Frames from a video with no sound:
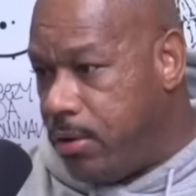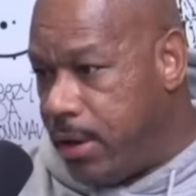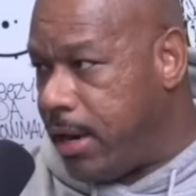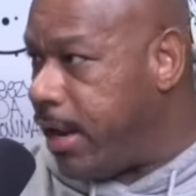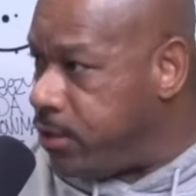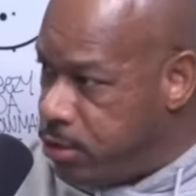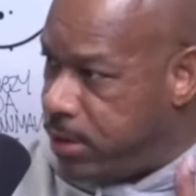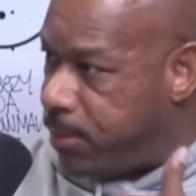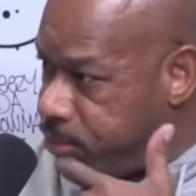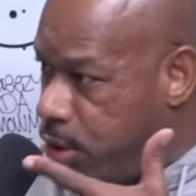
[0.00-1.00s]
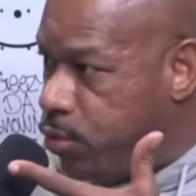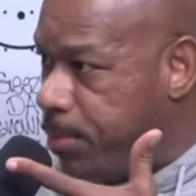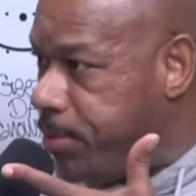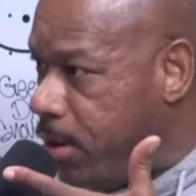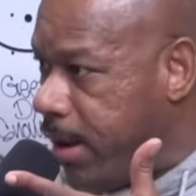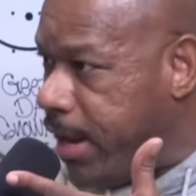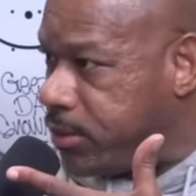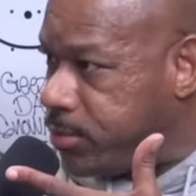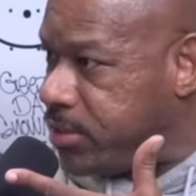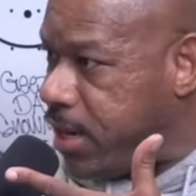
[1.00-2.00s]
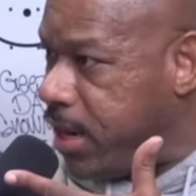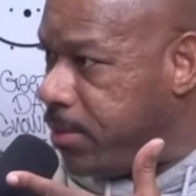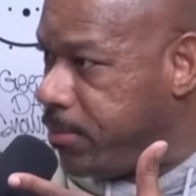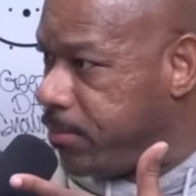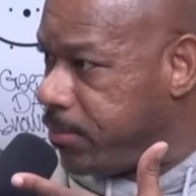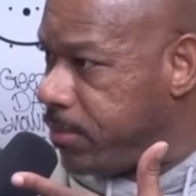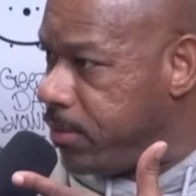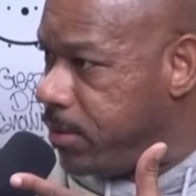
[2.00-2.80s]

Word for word: that, like dude that was gonna whoop your ass. What's his name? Rooga.